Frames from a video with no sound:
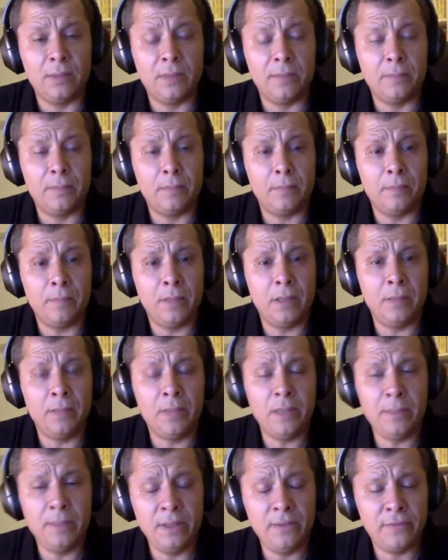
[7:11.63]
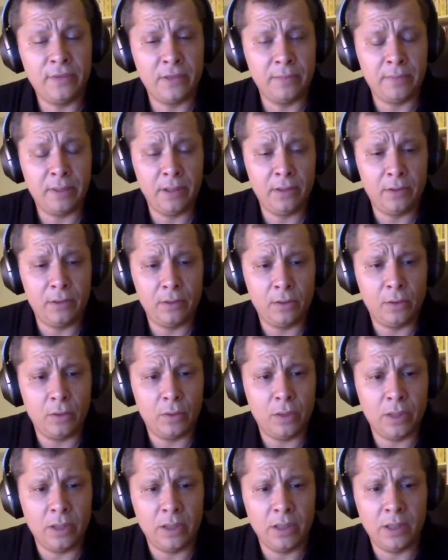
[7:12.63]
but maybe if I may,
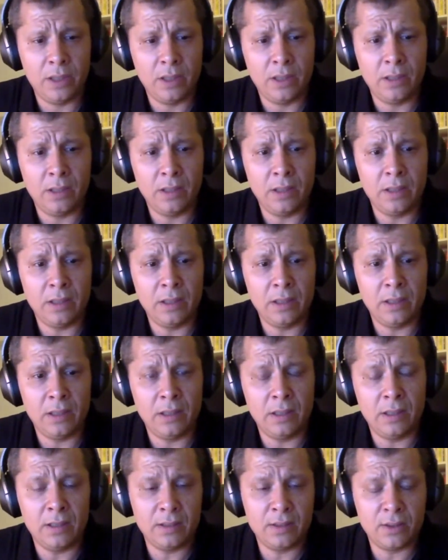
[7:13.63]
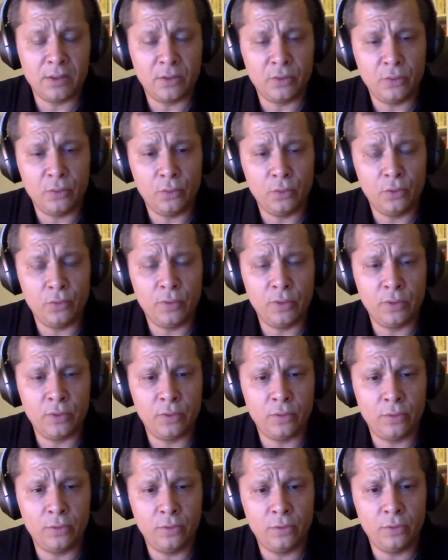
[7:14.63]
answer to what
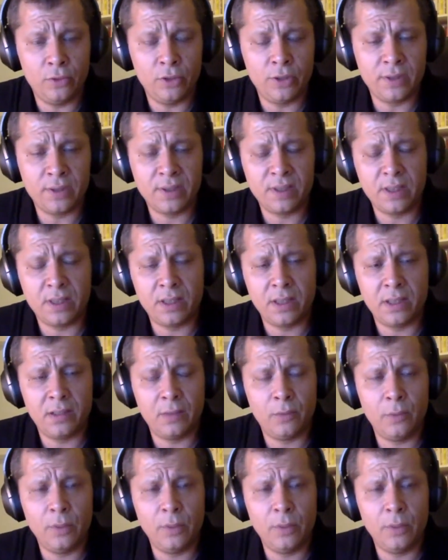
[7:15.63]
you just said,